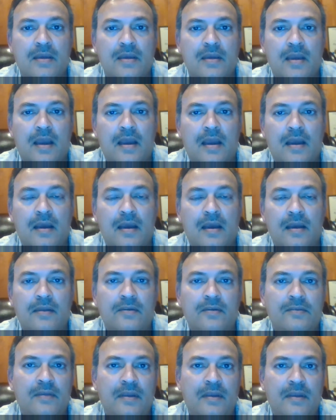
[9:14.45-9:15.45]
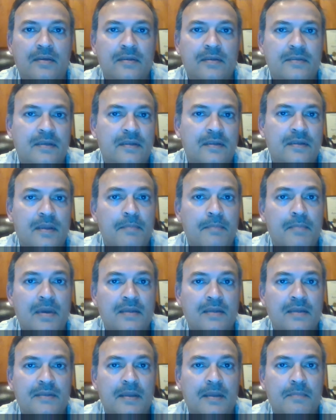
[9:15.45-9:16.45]
It is an interesting
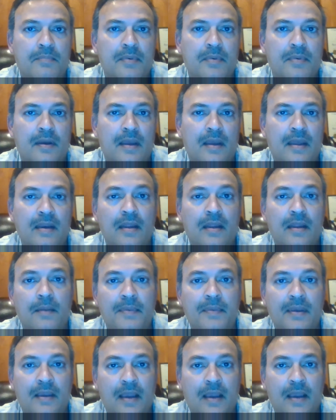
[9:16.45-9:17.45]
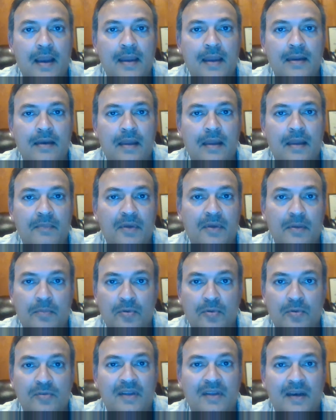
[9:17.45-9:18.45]
step-by-step NLP guide. I'm going to
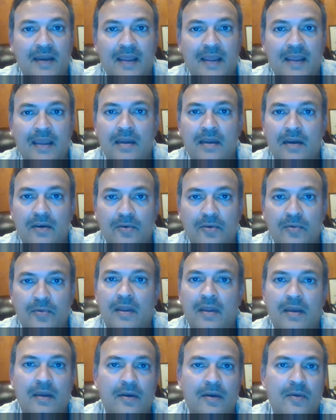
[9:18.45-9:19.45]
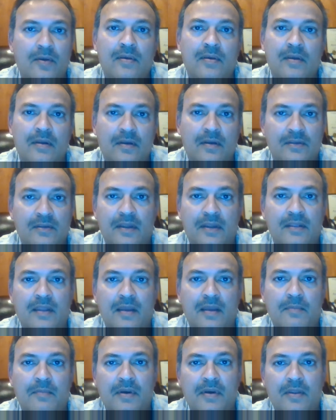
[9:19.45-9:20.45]
post the link. Do take a look. It was, I
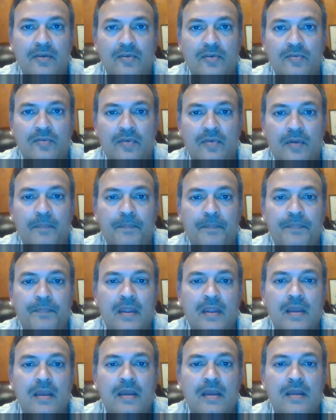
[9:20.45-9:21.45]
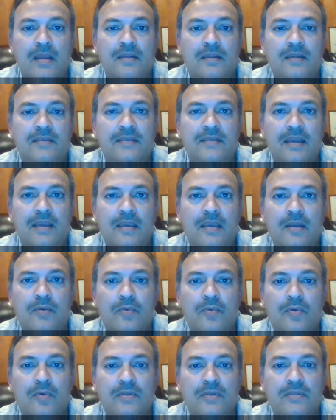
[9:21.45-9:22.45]
think, pretty useful. The second
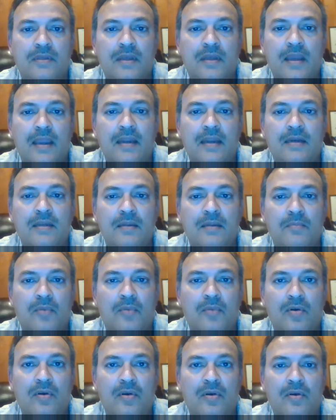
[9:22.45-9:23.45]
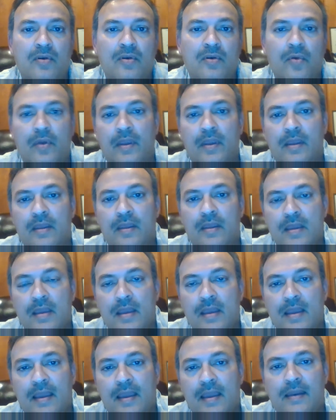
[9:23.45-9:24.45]
was Hector Monroy,
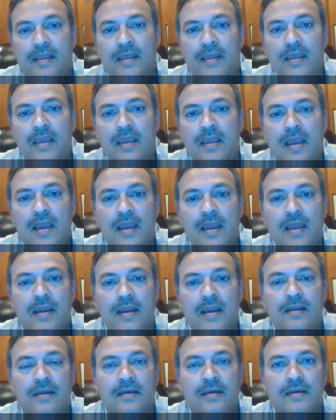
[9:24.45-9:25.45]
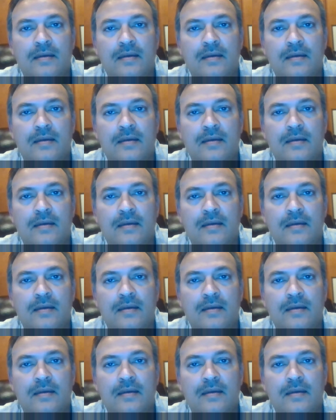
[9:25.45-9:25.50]
and he had